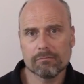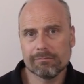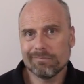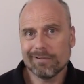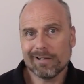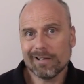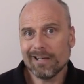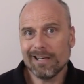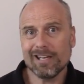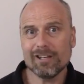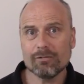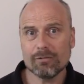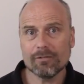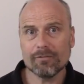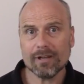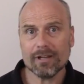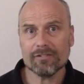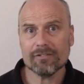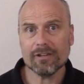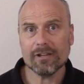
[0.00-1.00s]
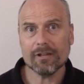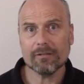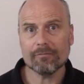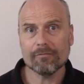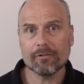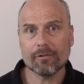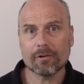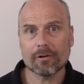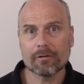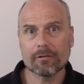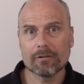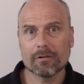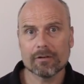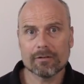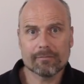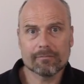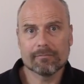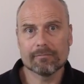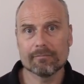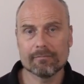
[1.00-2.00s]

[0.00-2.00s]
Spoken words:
what do you need to invest in them for? Just